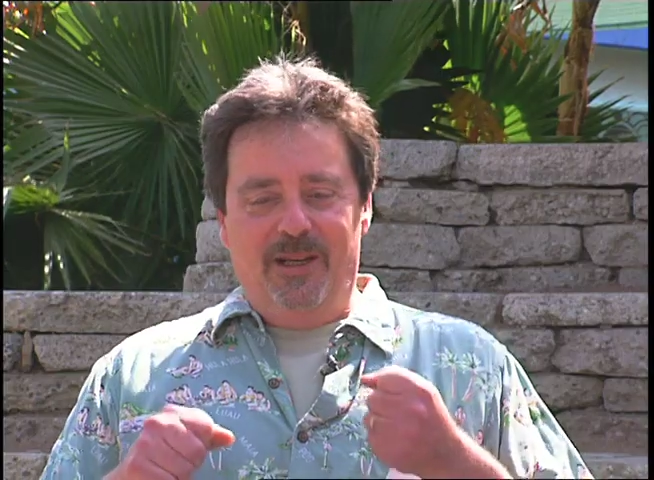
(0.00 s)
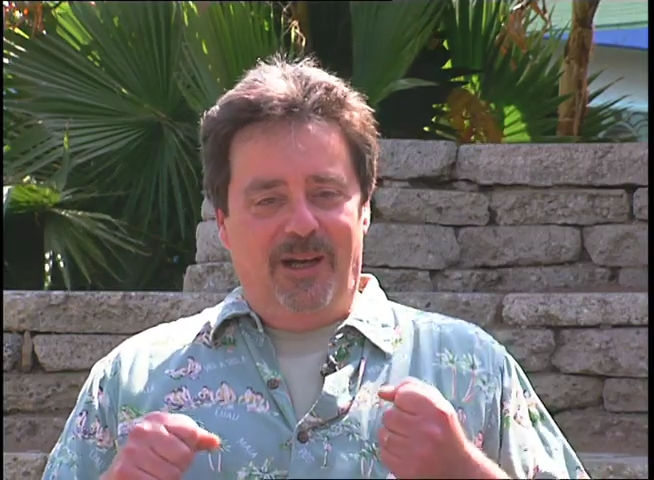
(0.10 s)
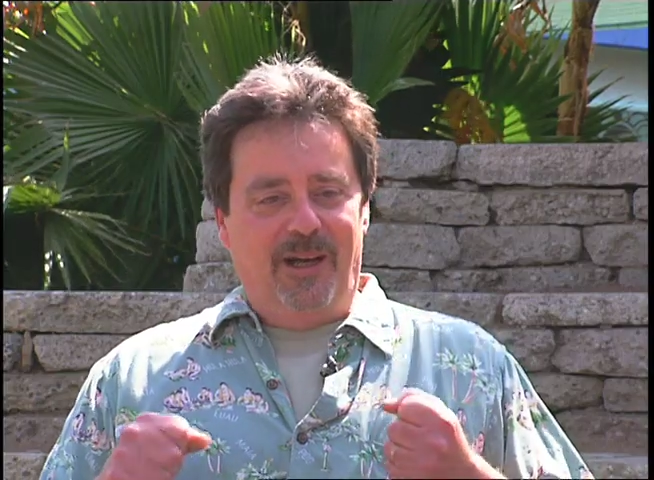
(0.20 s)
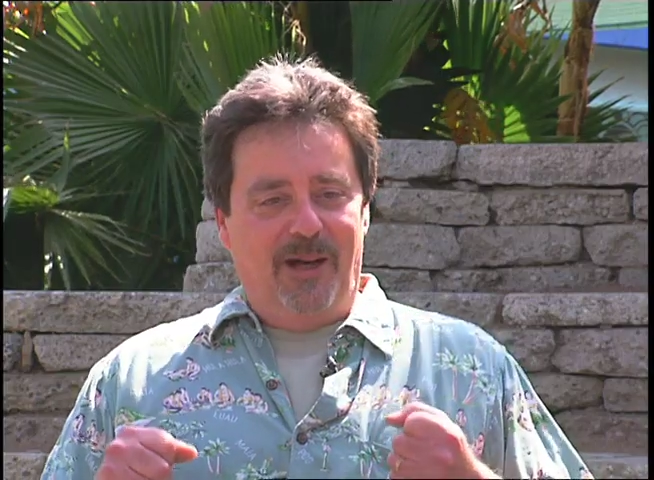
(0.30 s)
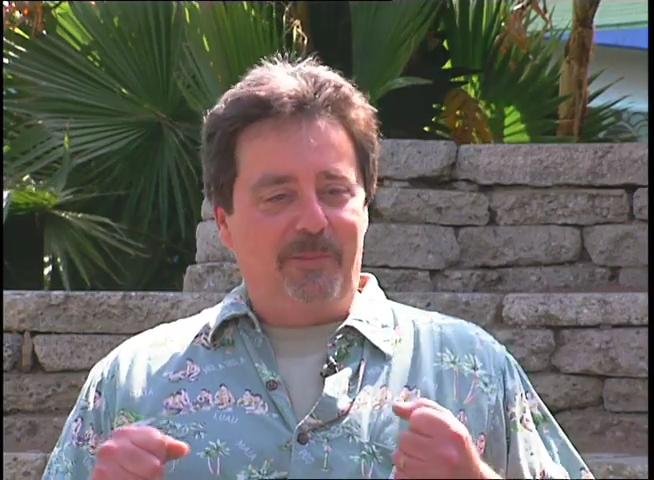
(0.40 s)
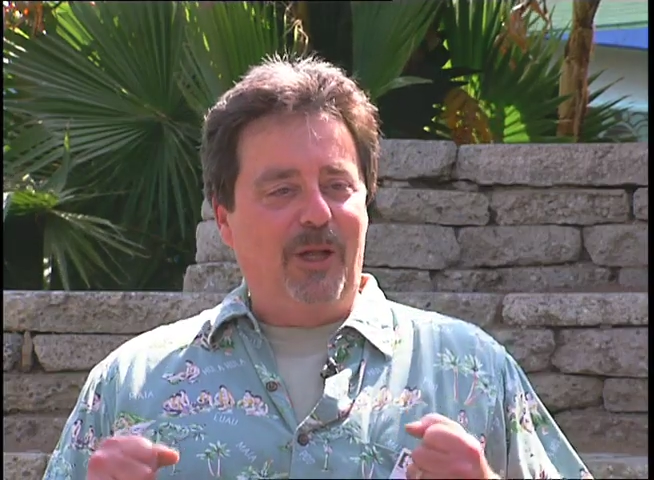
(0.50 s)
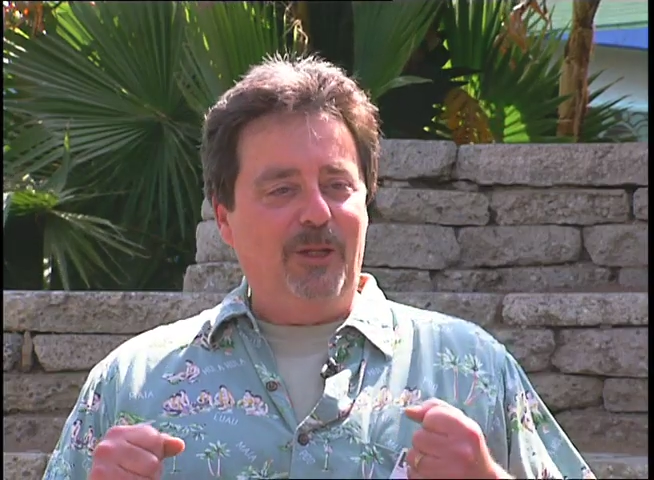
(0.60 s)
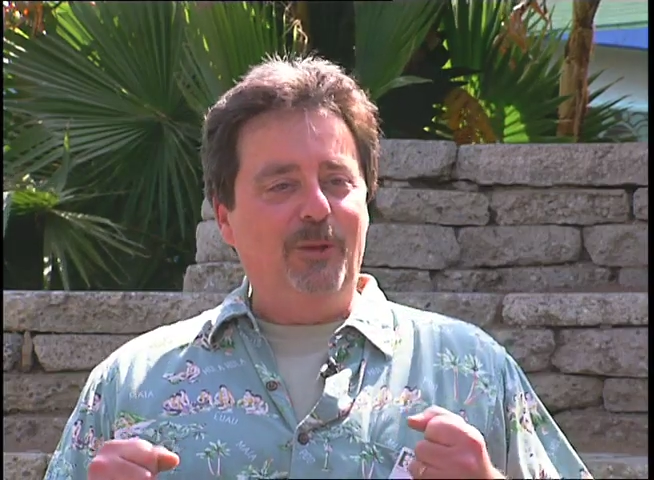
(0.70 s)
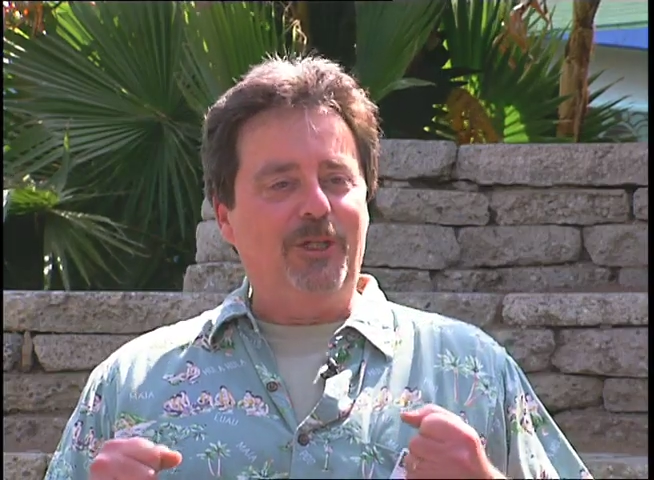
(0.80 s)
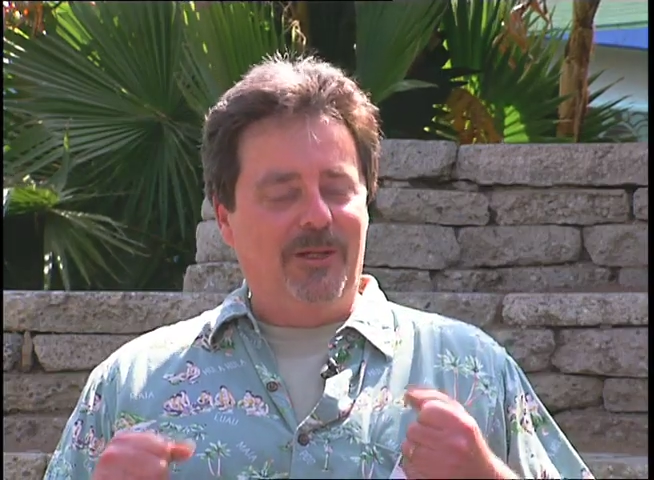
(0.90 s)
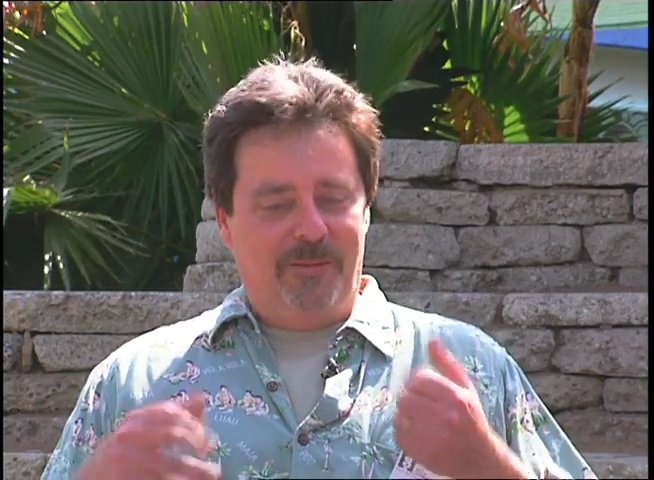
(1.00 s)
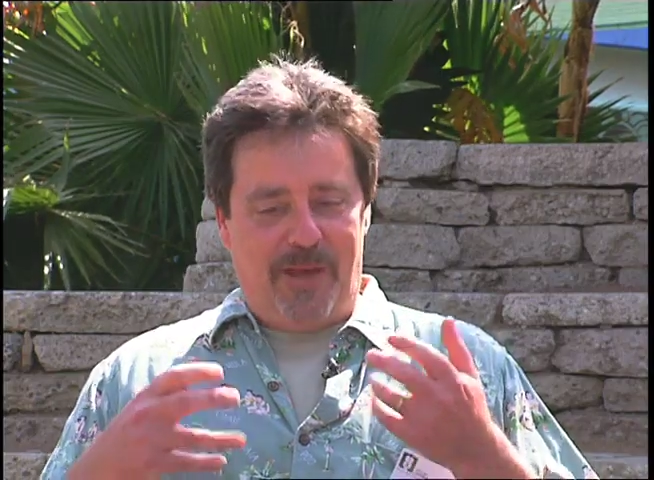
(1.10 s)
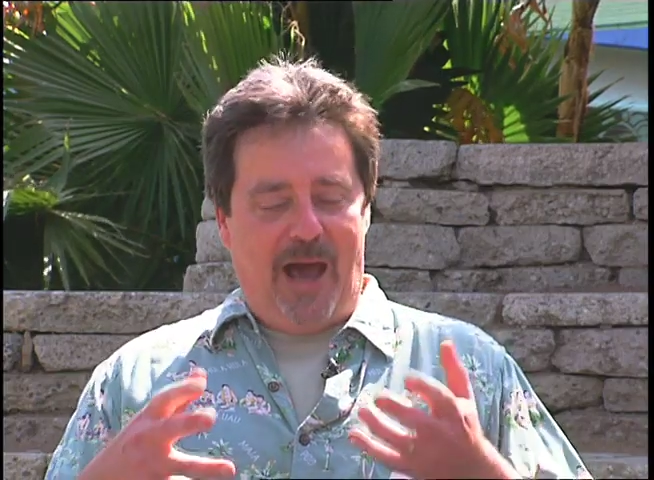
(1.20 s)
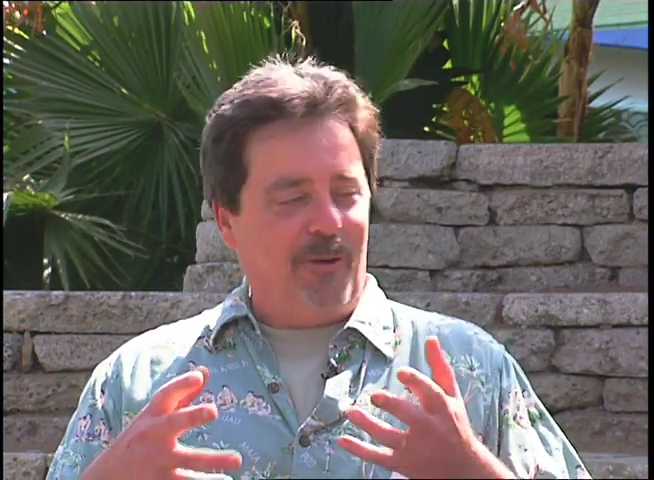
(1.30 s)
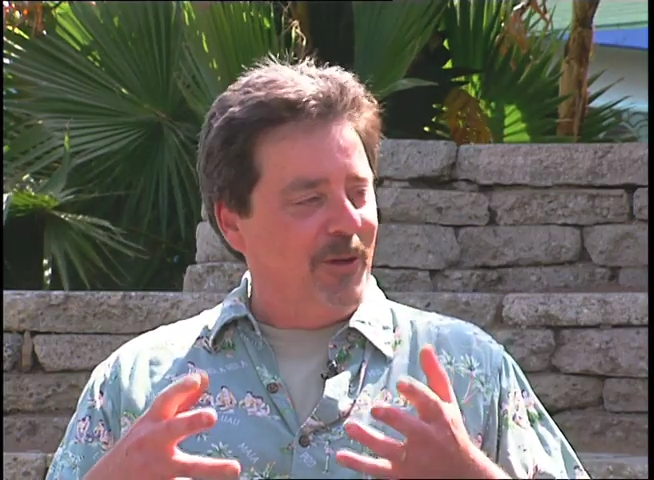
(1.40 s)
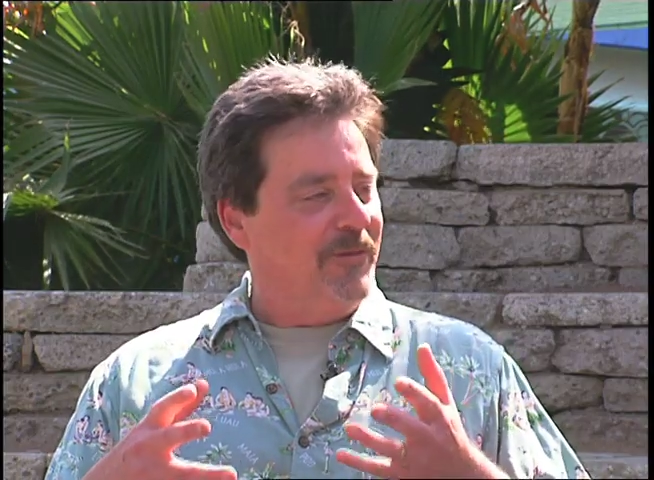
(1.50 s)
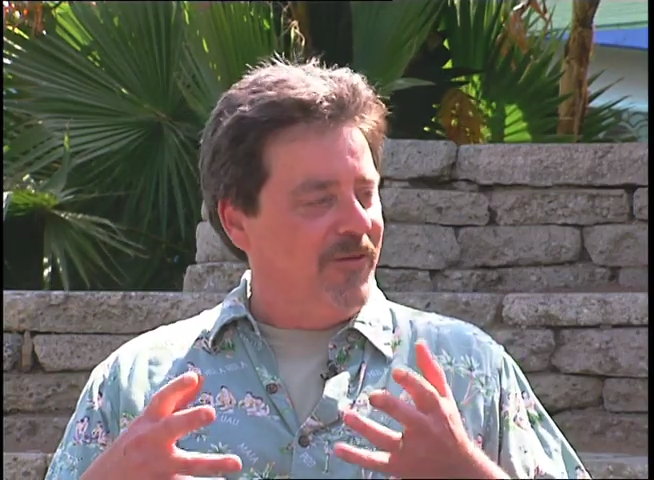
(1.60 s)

a pollution-powered